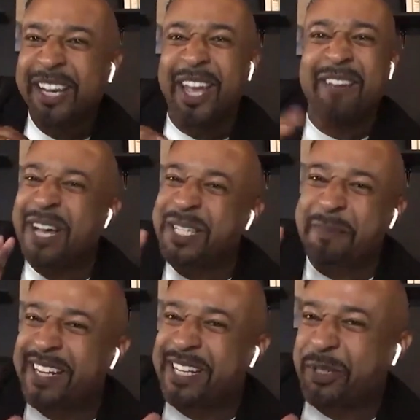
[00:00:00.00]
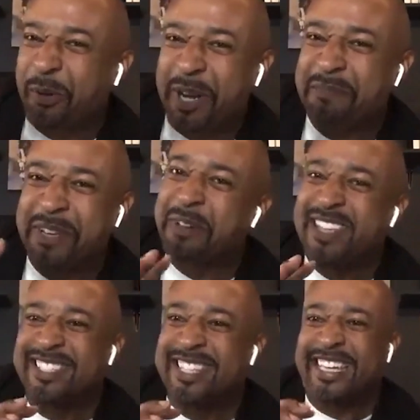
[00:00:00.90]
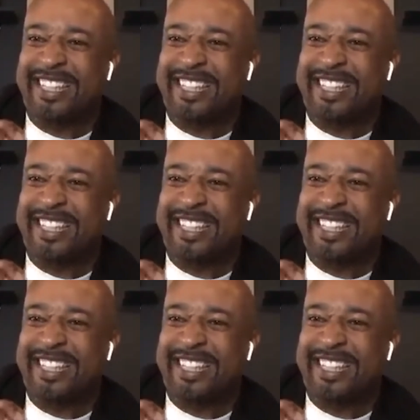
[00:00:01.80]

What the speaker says: it must be a Detroit Midwest thing.